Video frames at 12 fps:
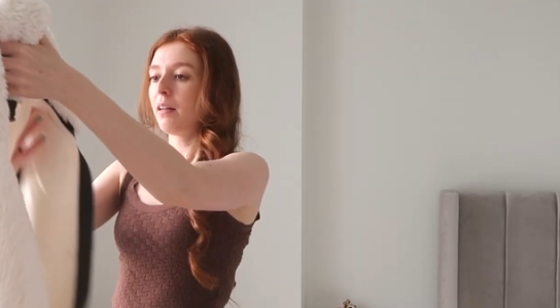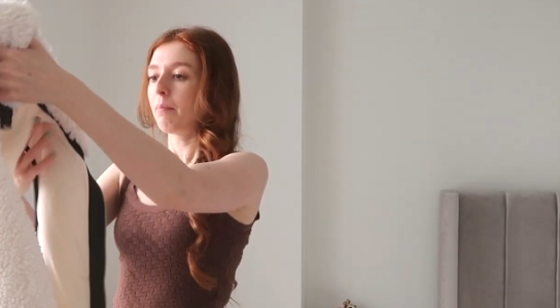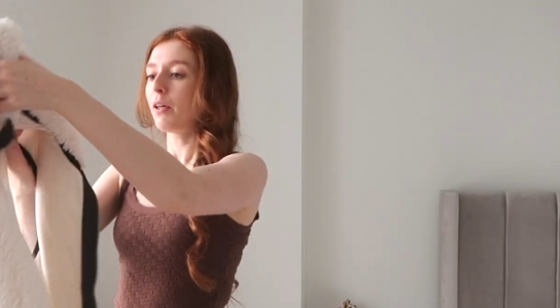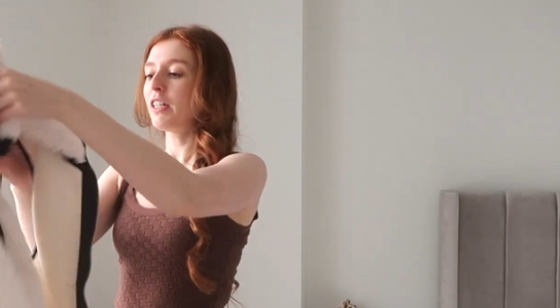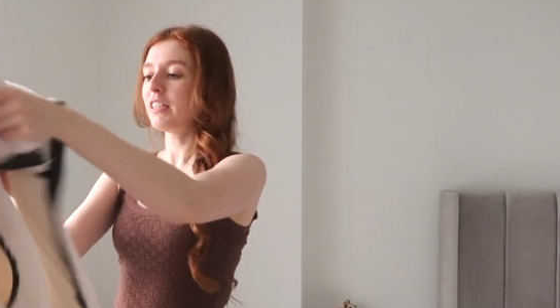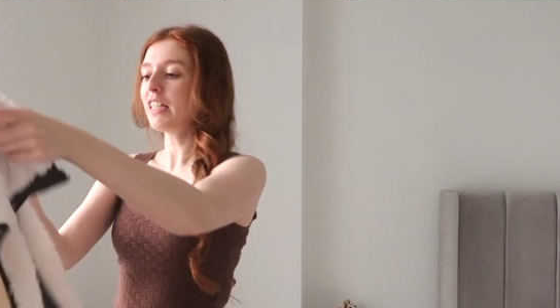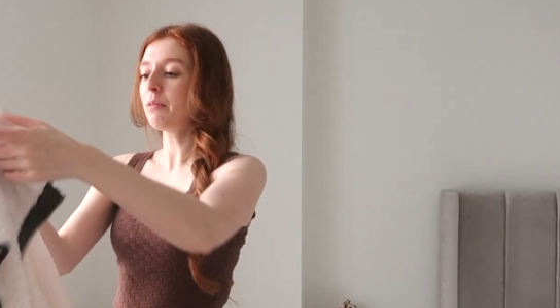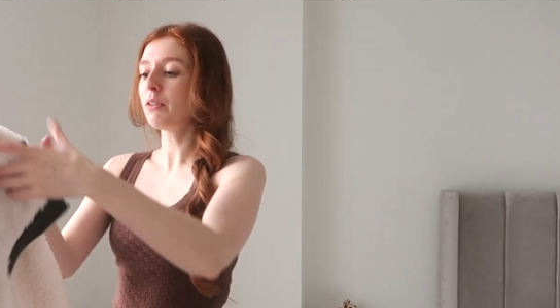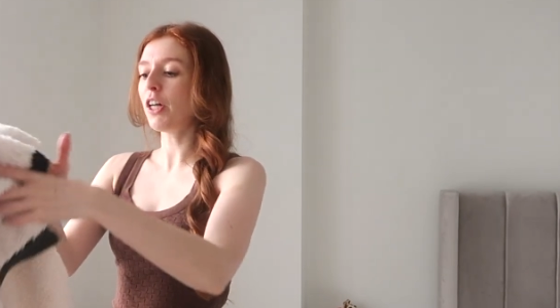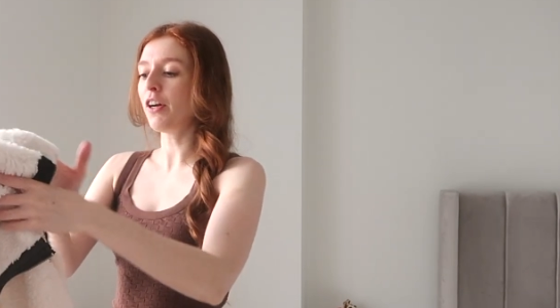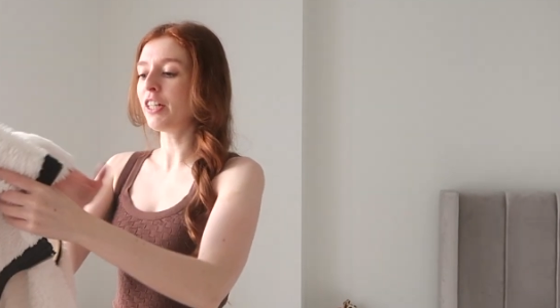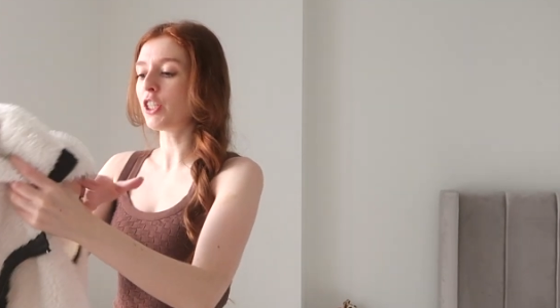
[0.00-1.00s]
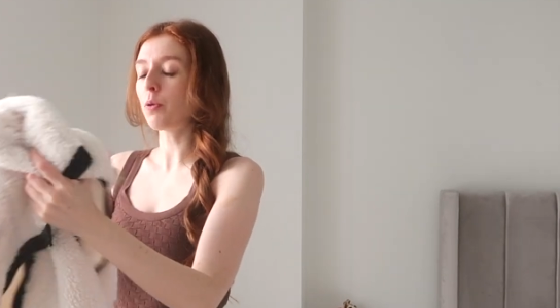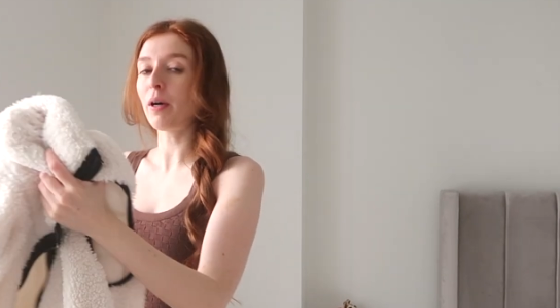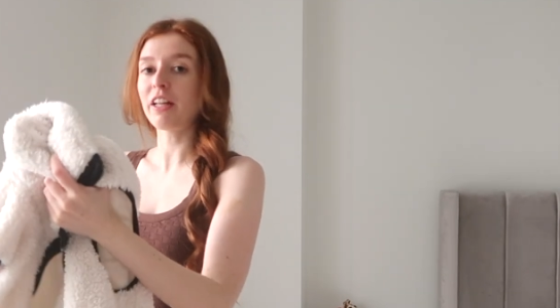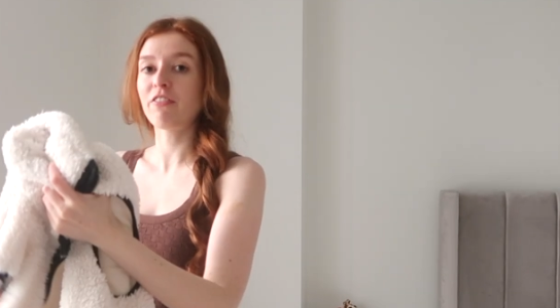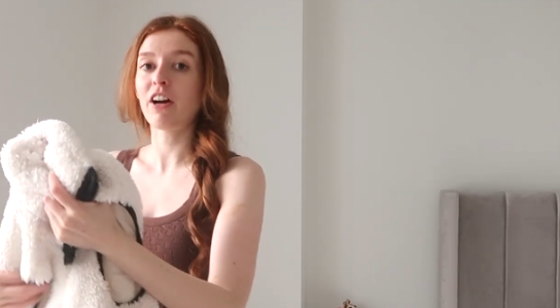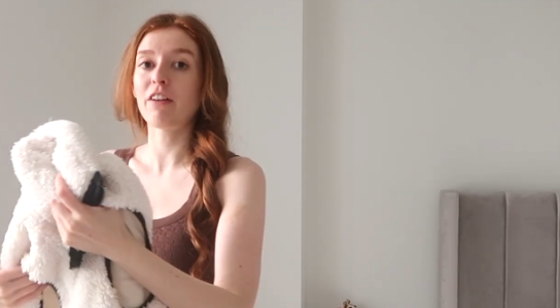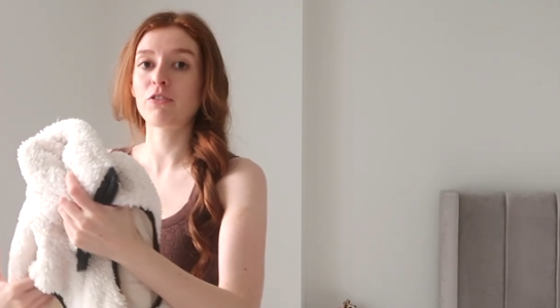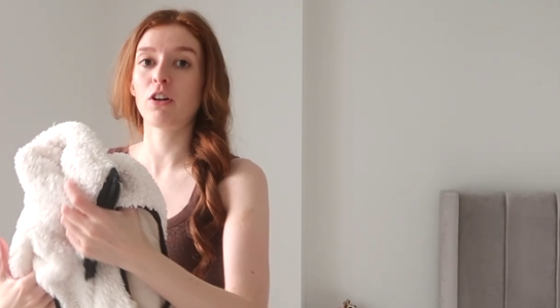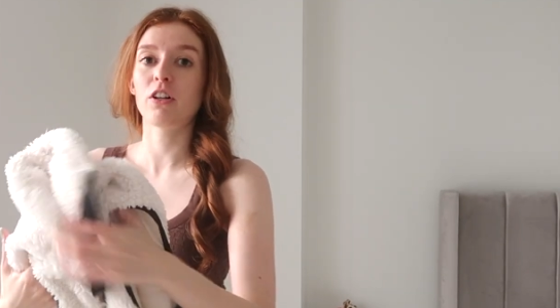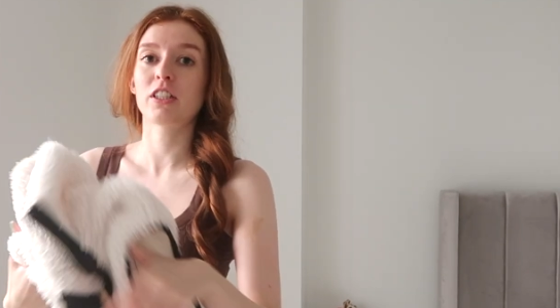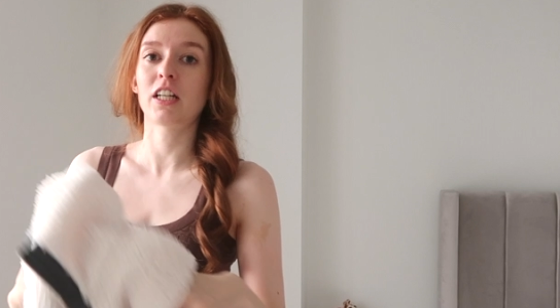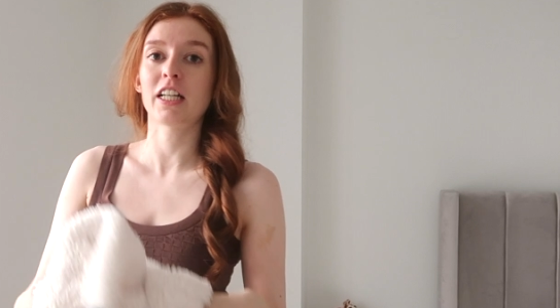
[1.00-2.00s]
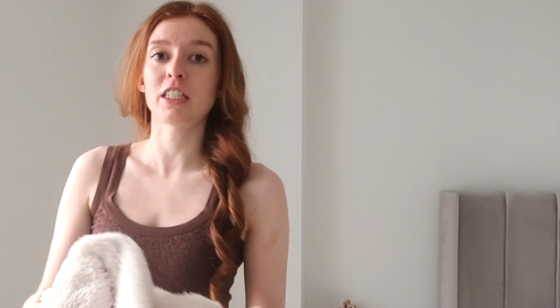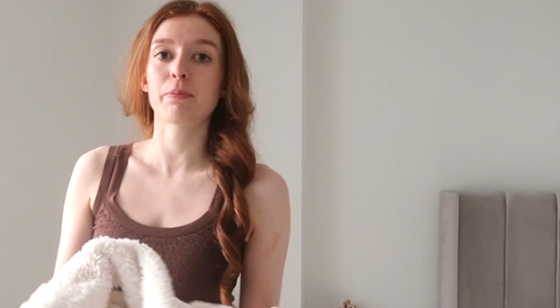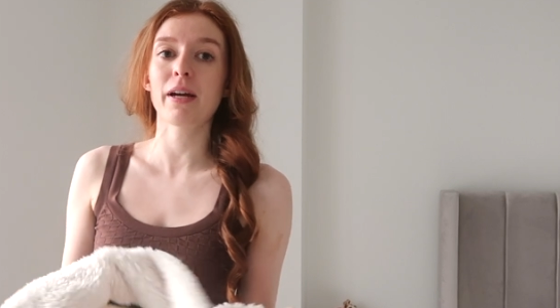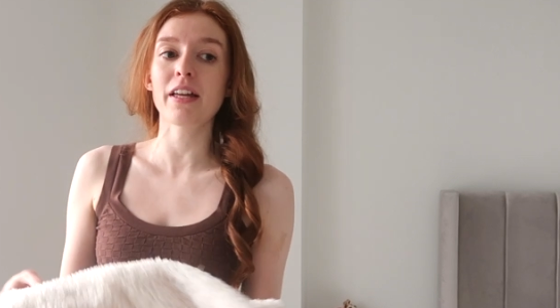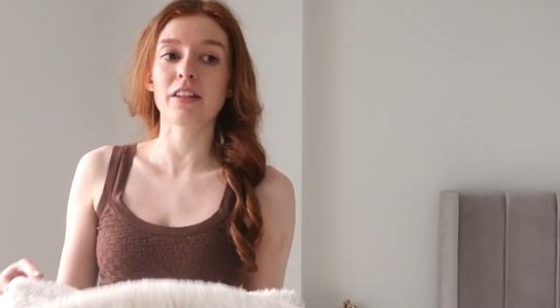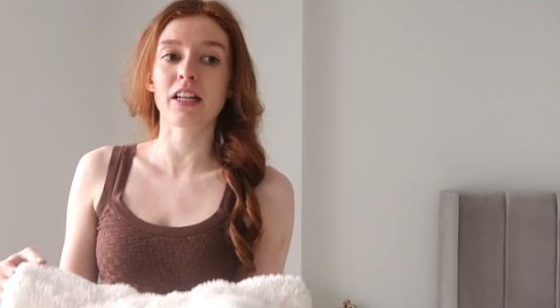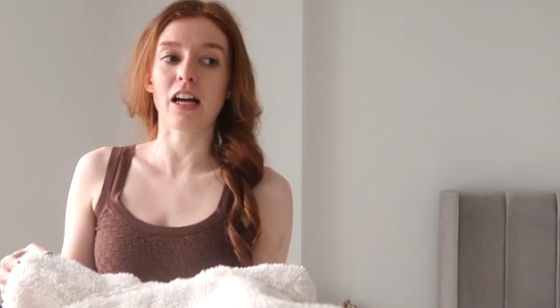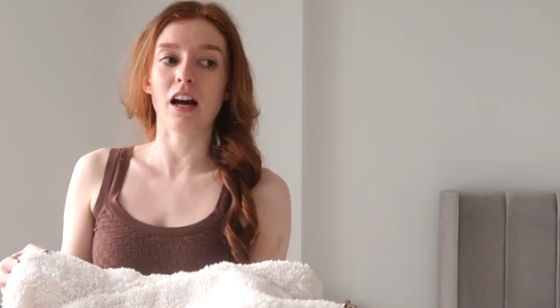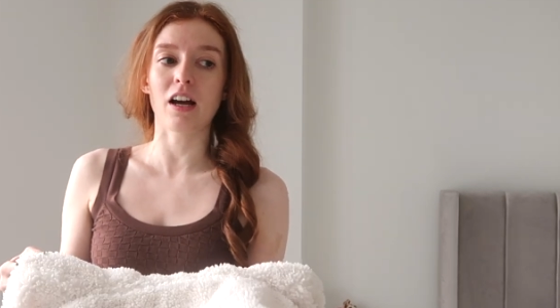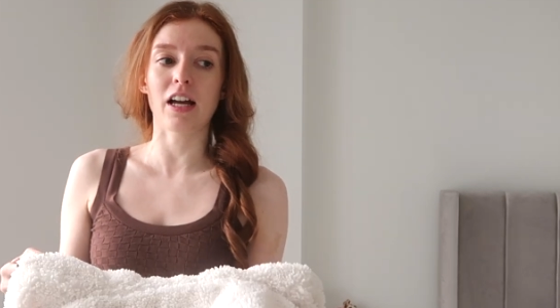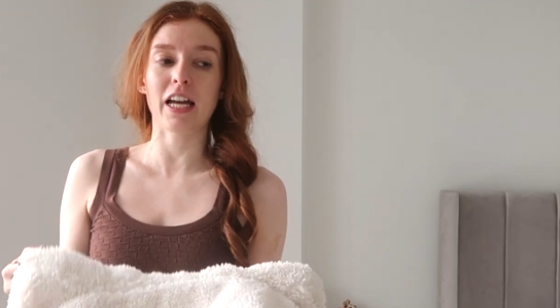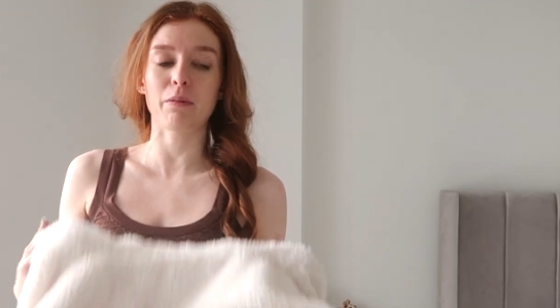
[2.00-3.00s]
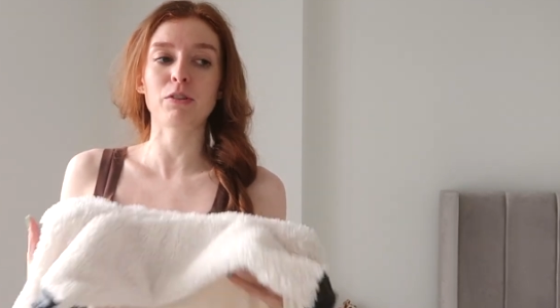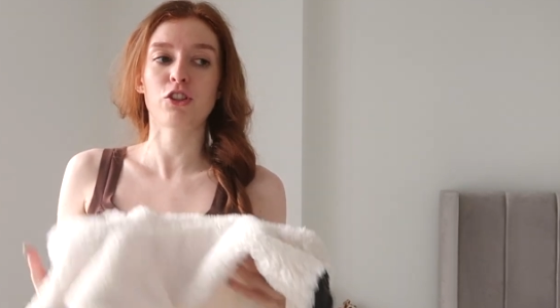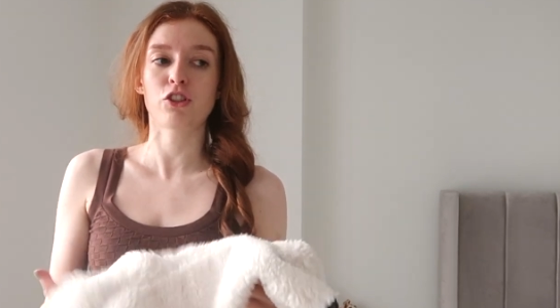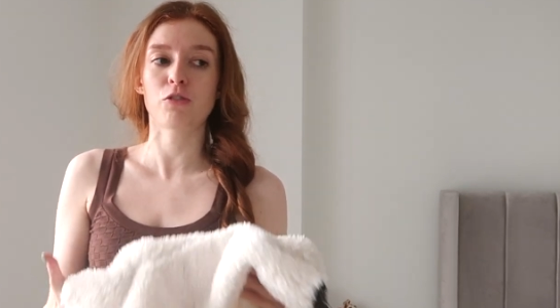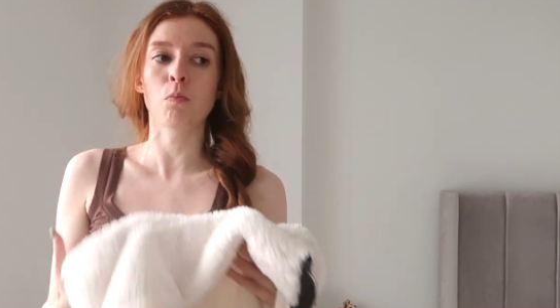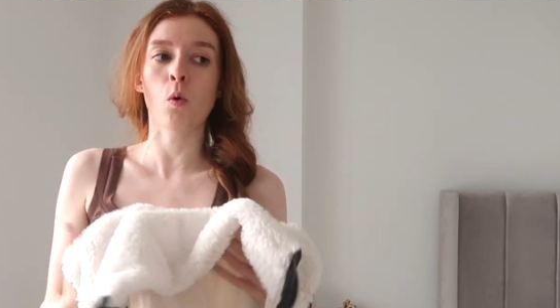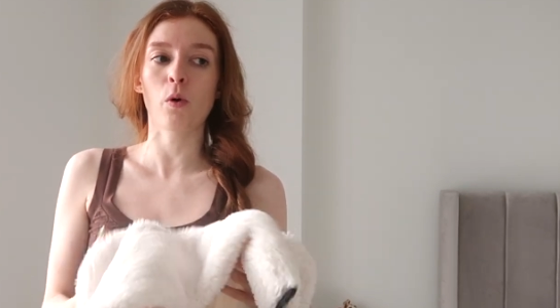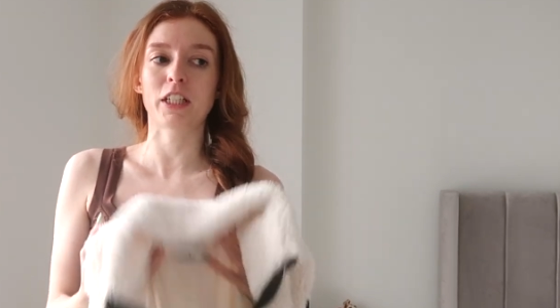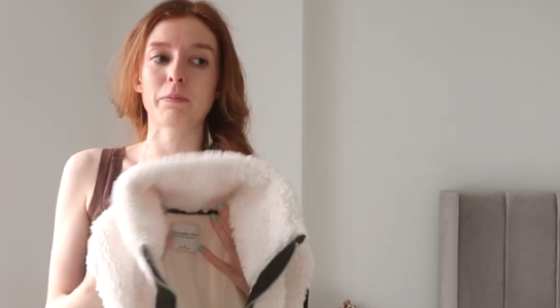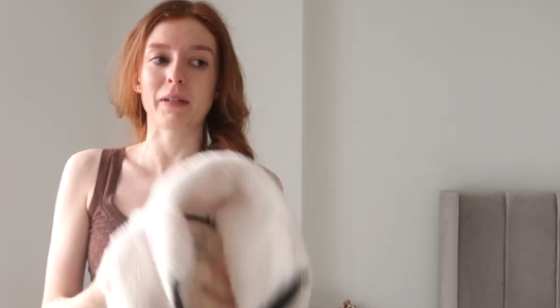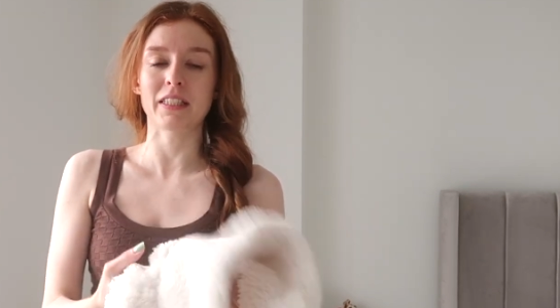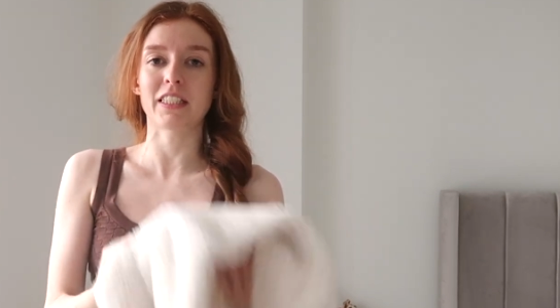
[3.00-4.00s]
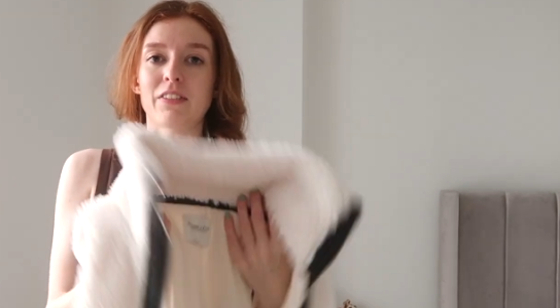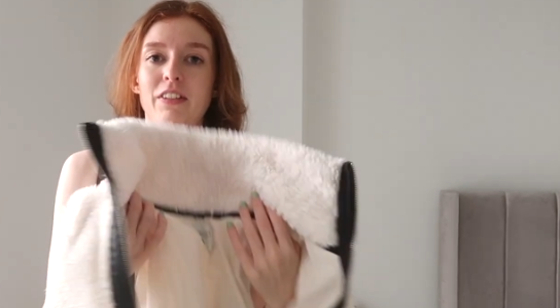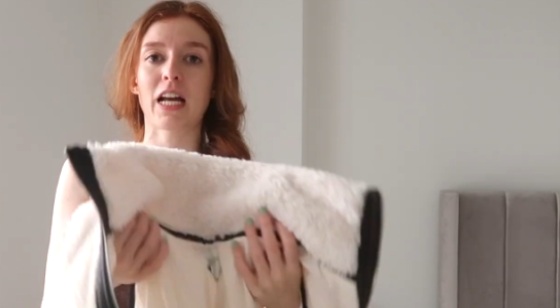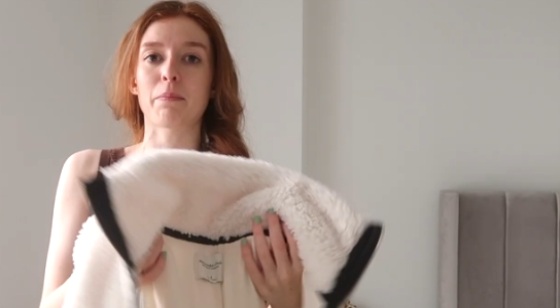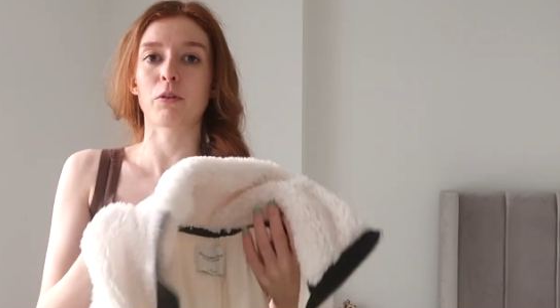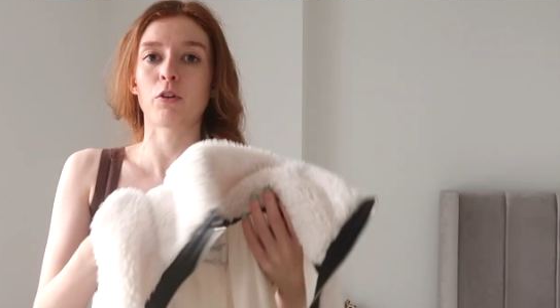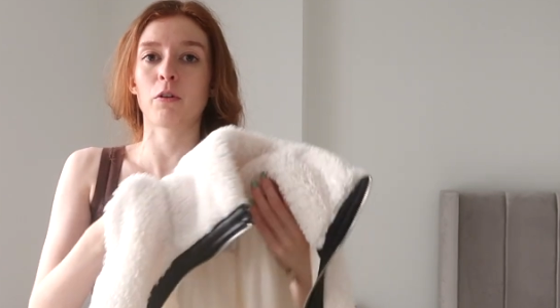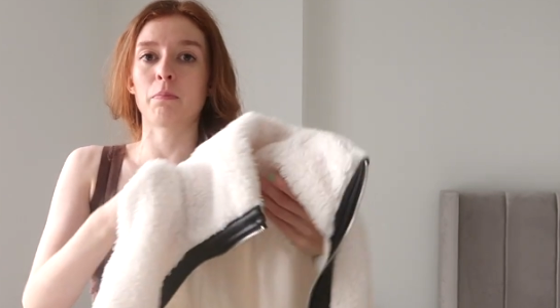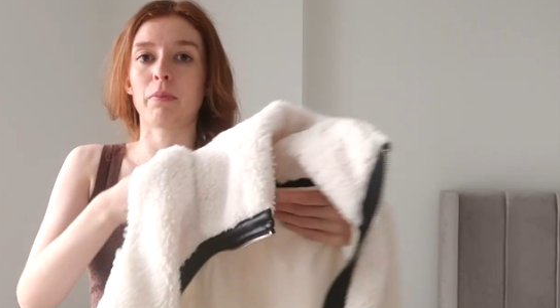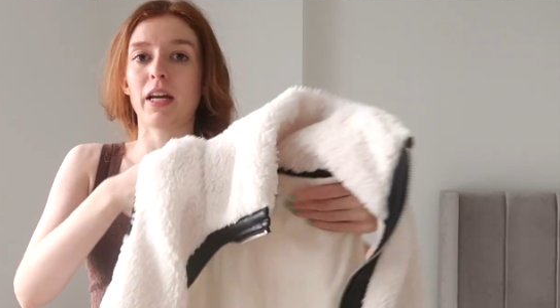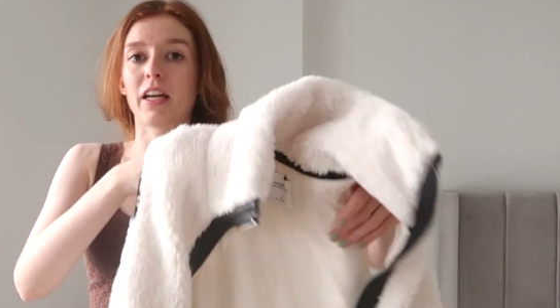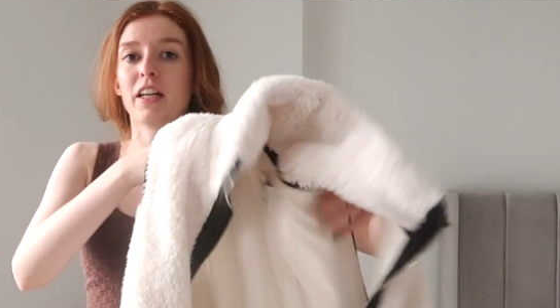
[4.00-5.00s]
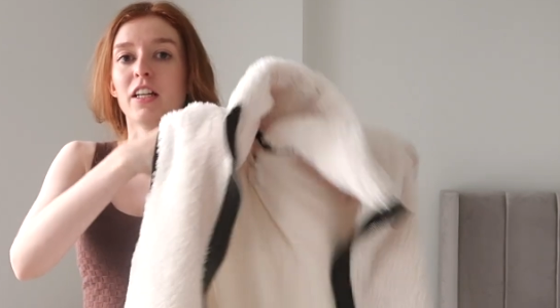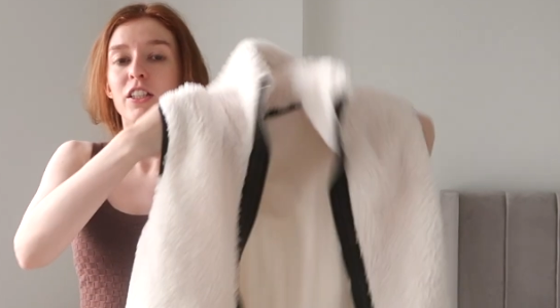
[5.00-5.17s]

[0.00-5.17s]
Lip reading: because this was only $25. And I swear that it was more expensive in Abercrombie.